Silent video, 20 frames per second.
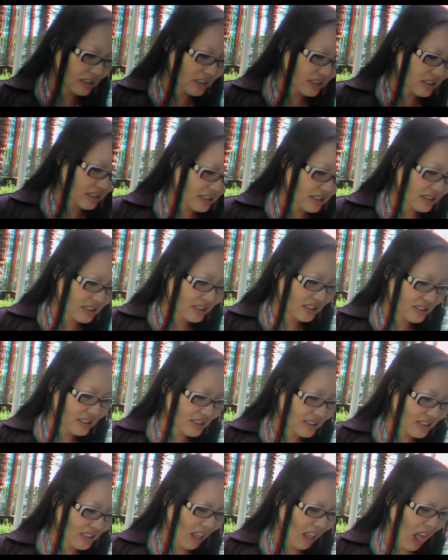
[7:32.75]
I think it,
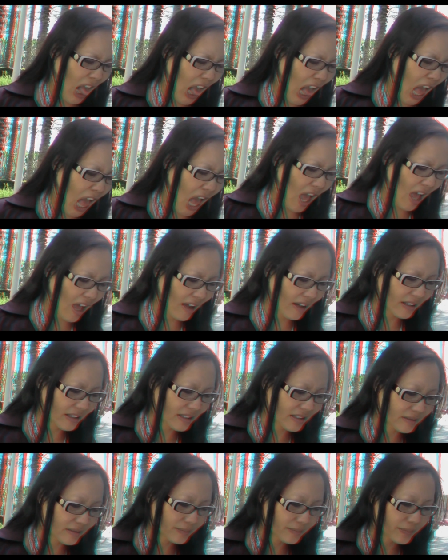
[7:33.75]
it blew his stomach
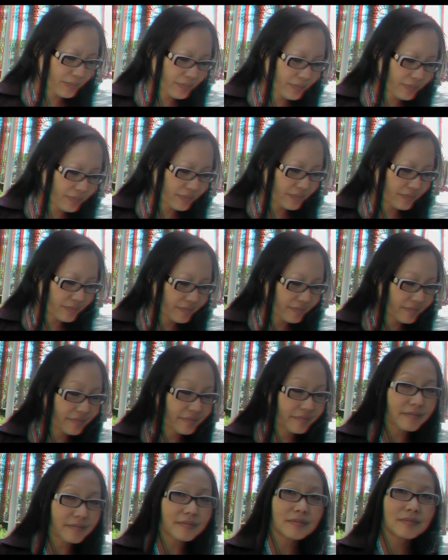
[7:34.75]
up when you eat too
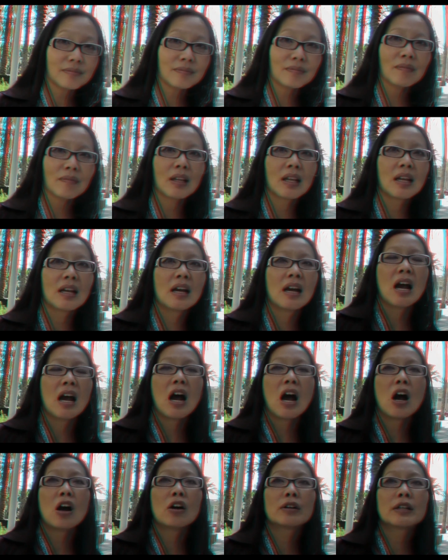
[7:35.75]
much. They can
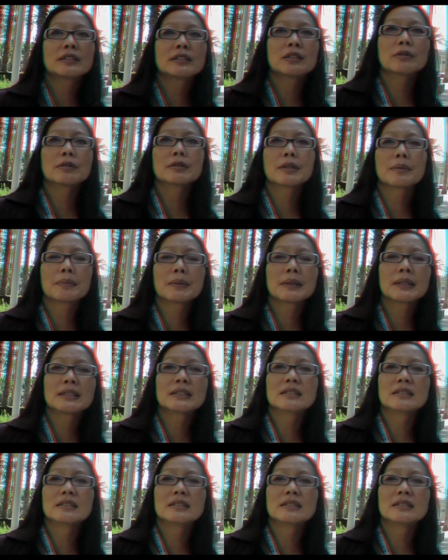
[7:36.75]
explode from eating.